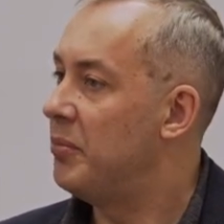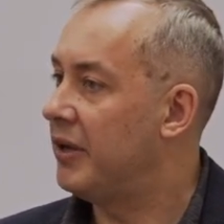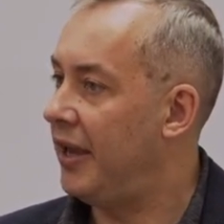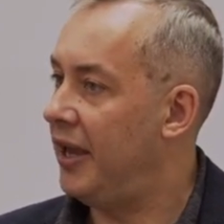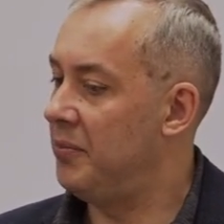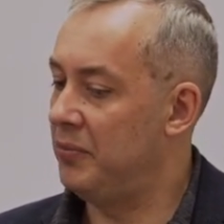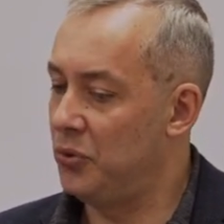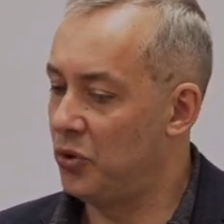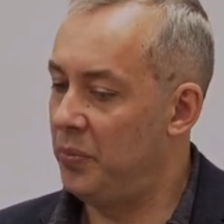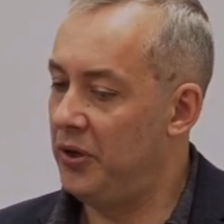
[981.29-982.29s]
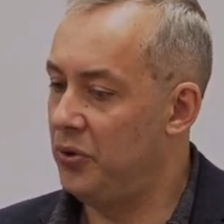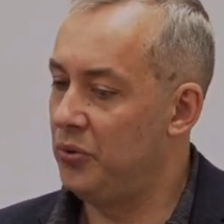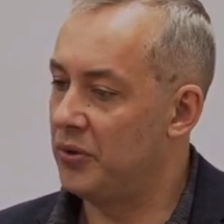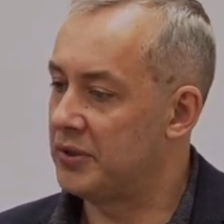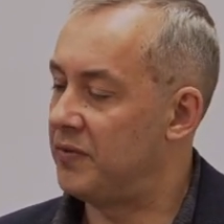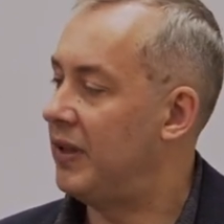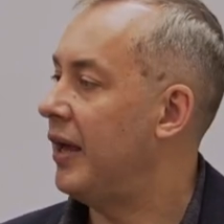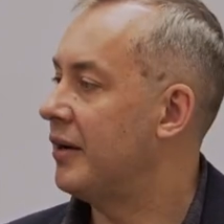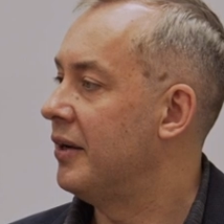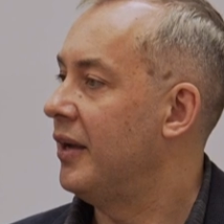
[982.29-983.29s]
became European Union's flag